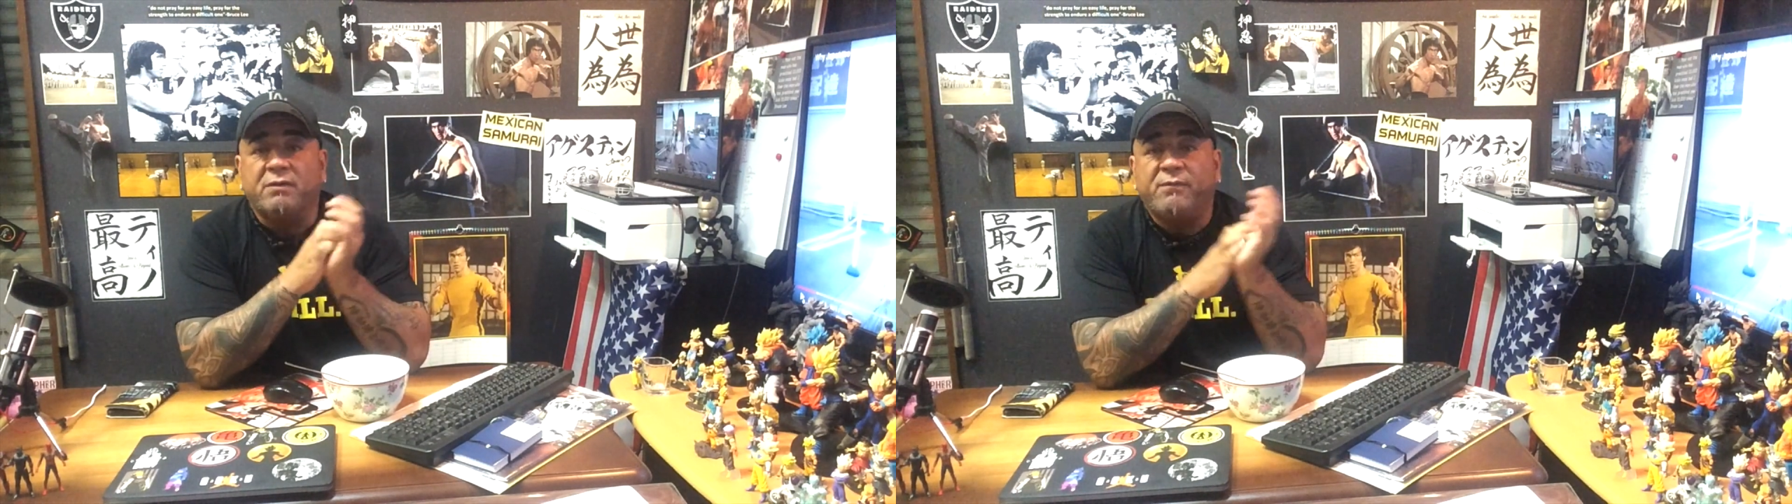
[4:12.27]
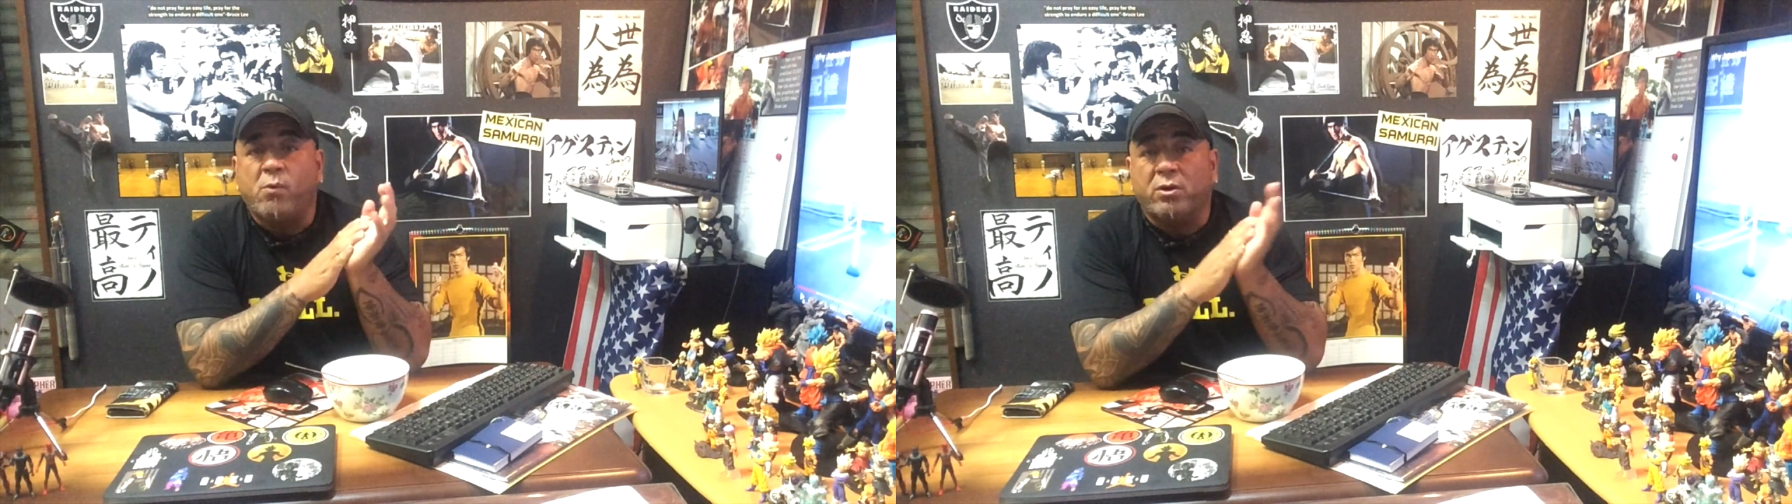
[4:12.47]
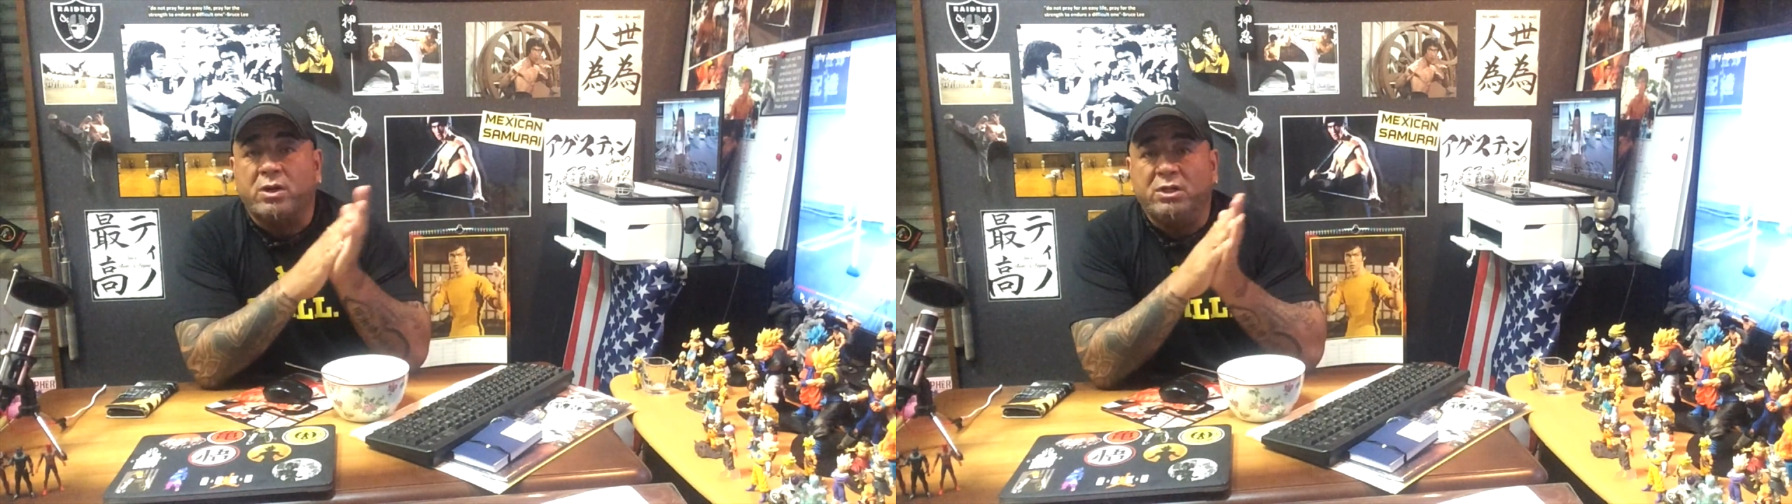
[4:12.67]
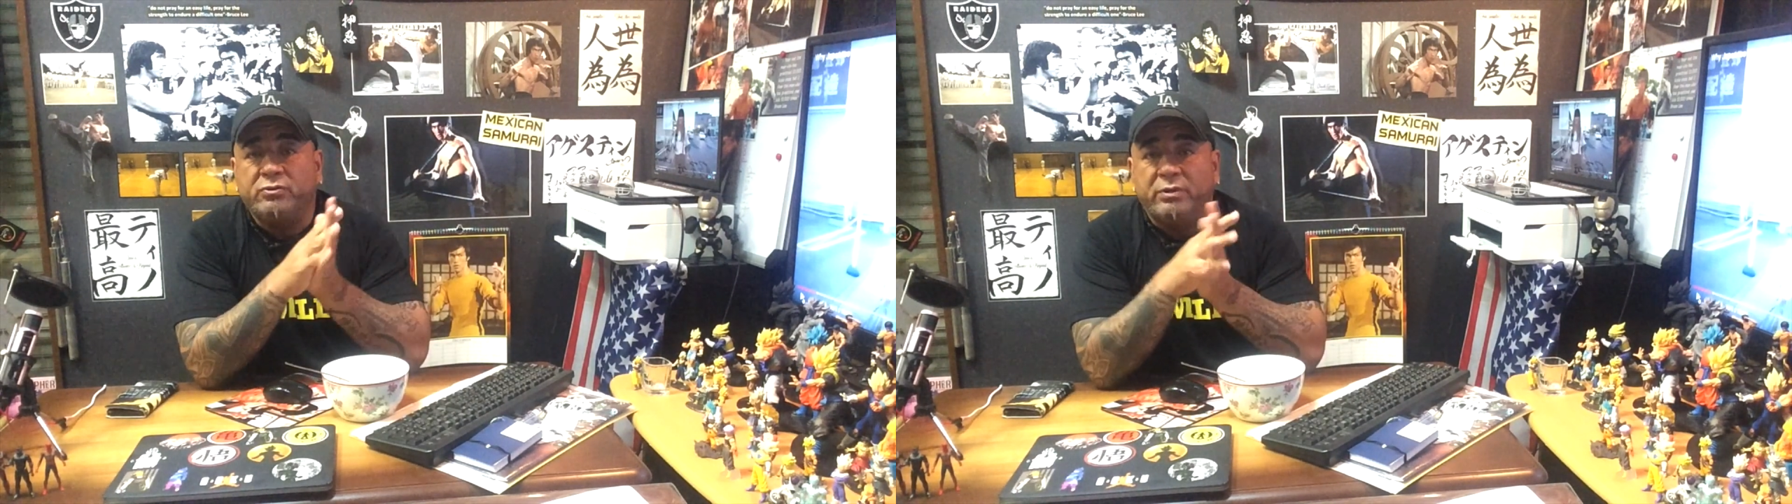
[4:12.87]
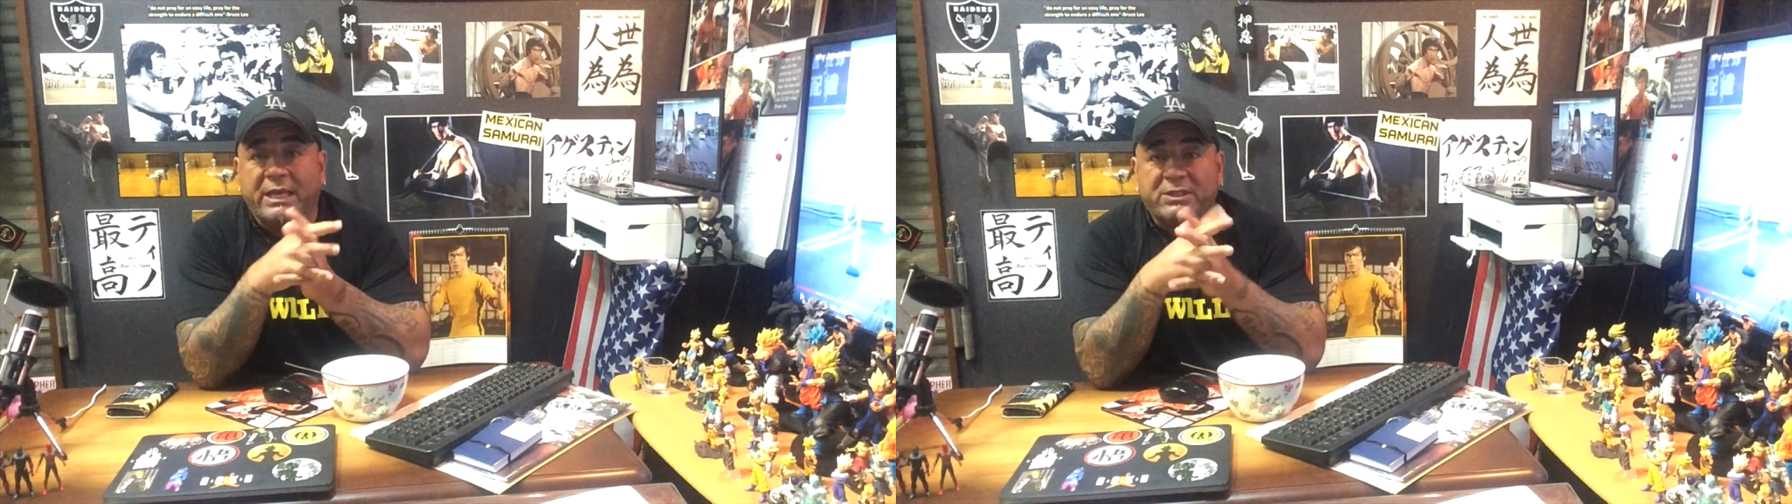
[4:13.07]
a foreign
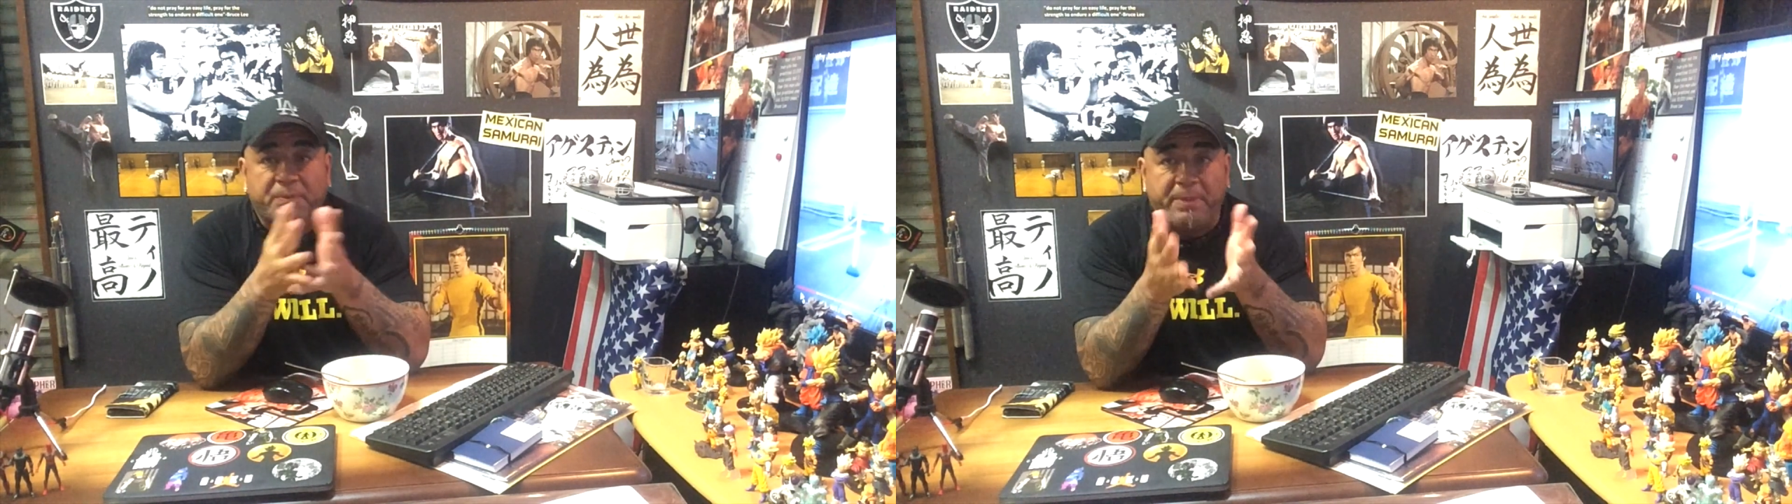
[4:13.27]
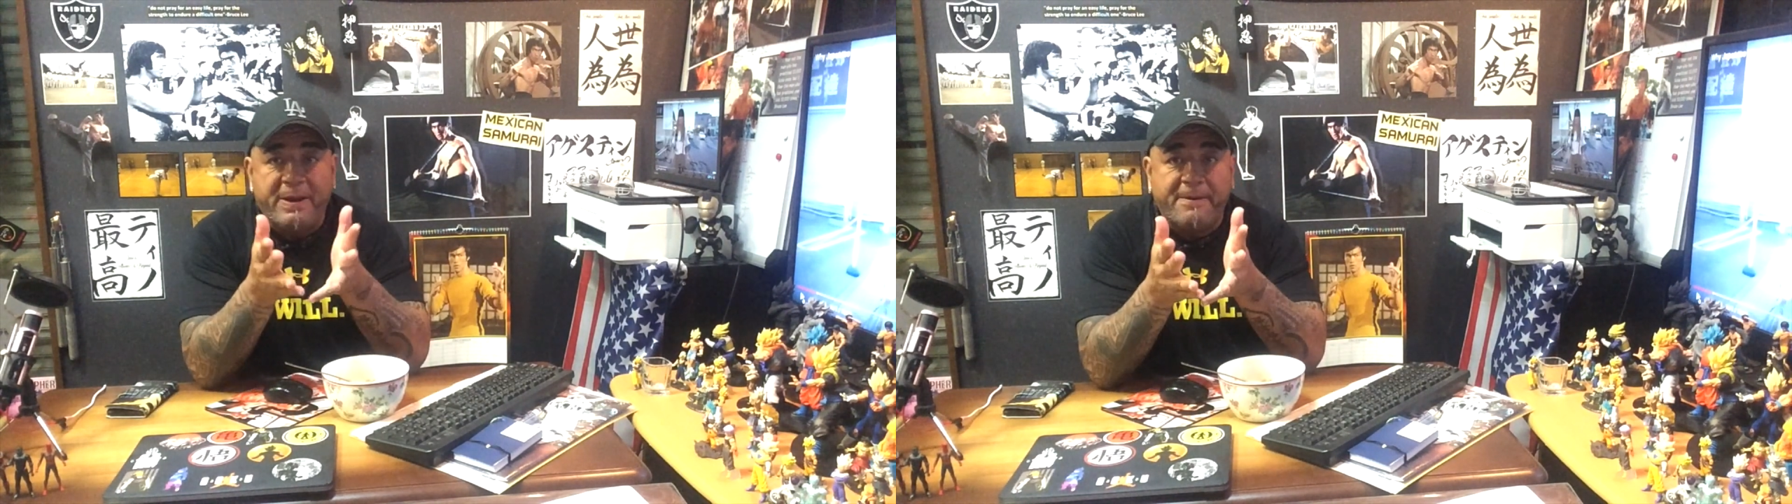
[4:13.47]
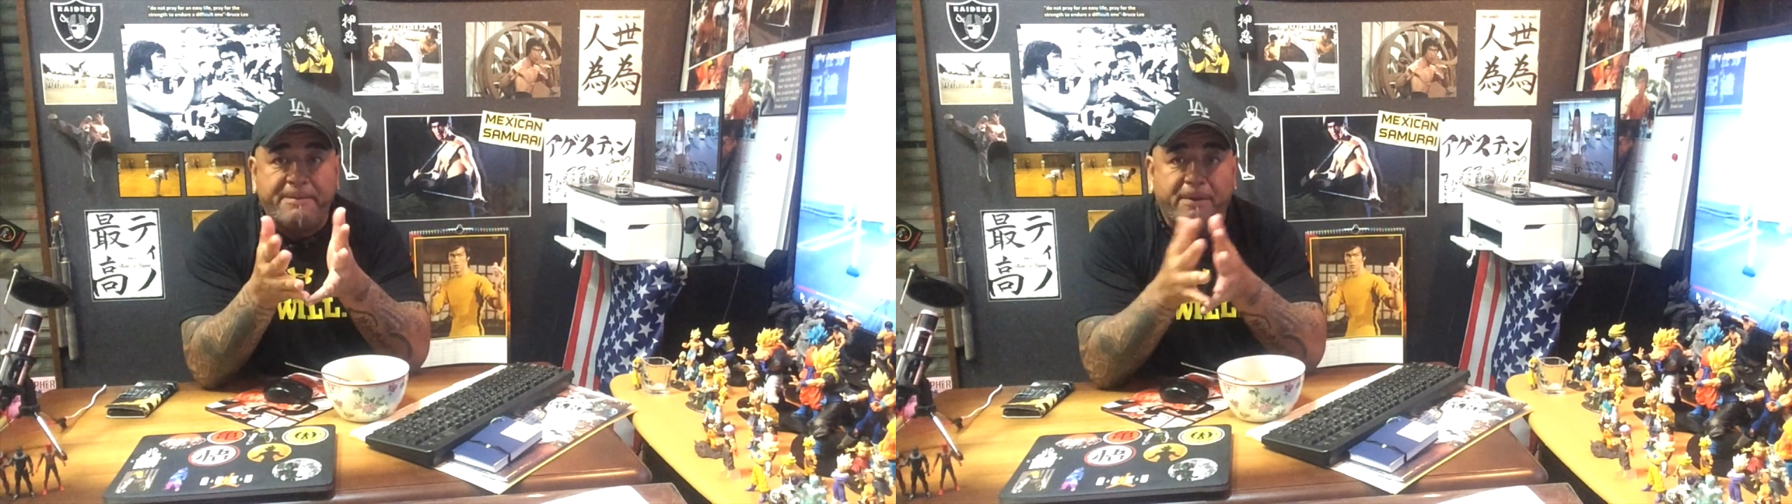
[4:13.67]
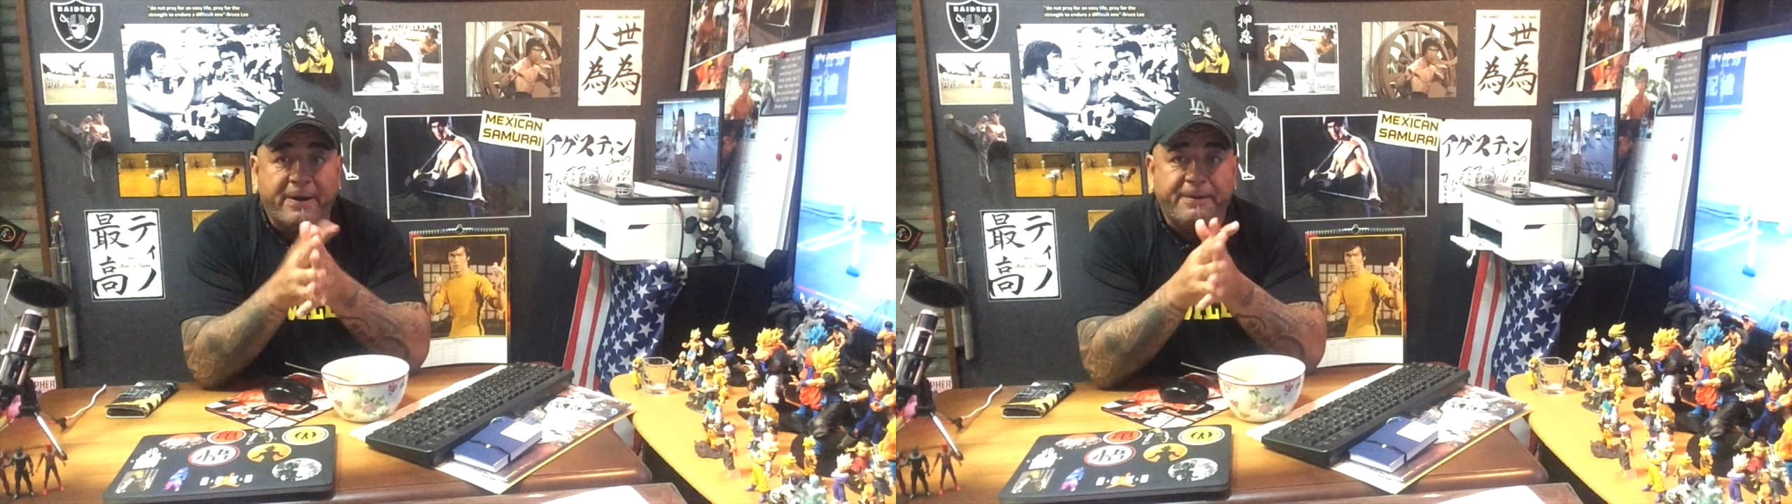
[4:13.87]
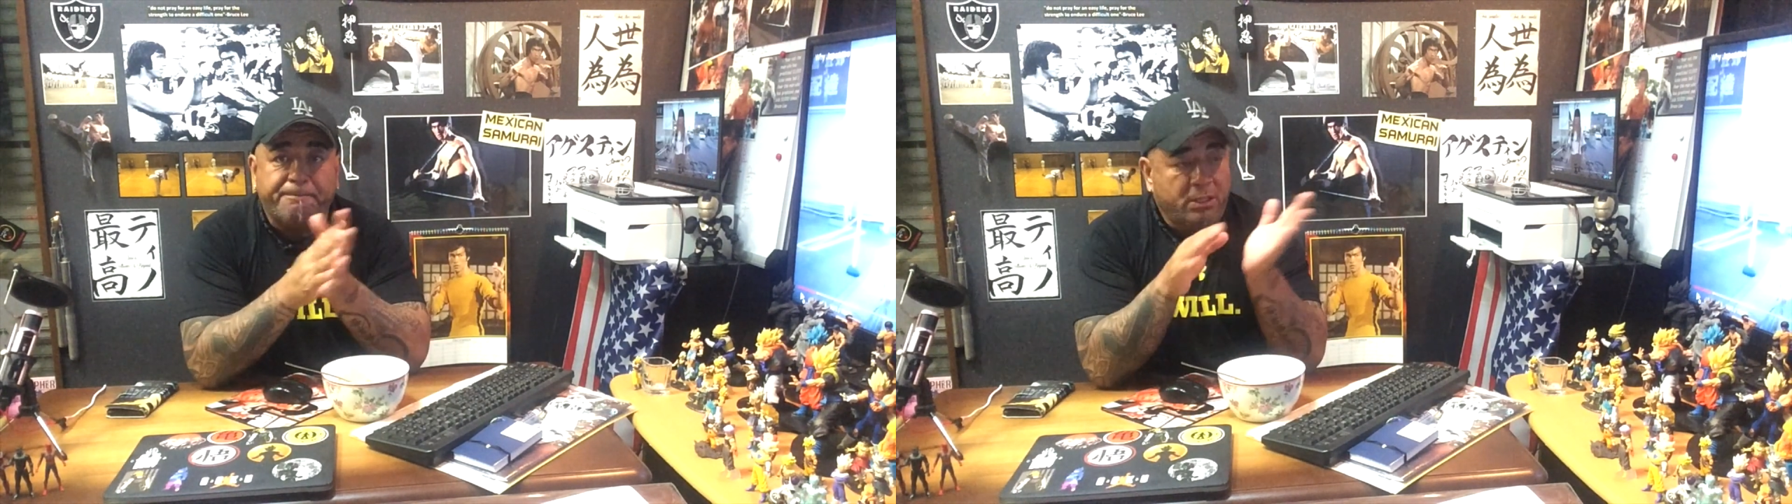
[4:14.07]
country like Japan, right?